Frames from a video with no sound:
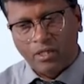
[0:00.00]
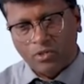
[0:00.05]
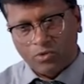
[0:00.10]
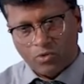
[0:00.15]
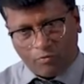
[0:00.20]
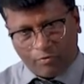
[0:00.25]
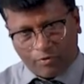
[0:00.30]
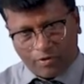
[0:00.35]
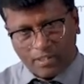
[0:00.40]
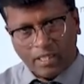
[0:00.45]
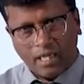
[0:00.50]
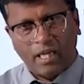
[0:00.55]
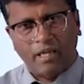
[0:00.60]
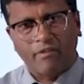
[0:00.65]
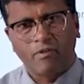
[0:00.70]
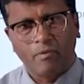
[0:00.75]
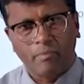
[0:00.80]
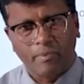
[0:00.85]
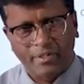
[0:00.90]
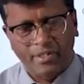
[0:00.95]
So further
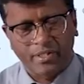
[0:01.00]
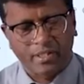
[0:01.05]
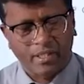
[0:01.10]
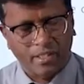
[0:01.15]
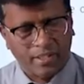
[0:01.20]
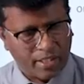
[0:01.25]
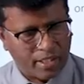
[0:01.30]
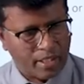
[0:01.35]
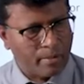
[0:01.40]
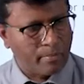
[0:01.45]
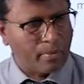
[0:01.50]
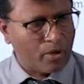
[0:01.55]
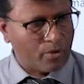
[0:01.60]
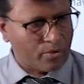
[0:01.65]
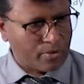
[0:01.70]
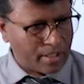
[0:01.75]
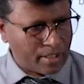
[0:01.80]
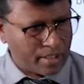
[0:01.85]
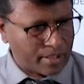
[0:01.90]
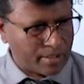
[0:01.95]
I will be discussing
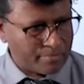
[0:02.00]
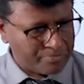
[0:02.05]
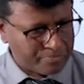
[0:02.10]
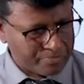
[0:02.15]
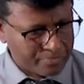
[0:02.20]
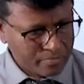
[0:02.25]
about it.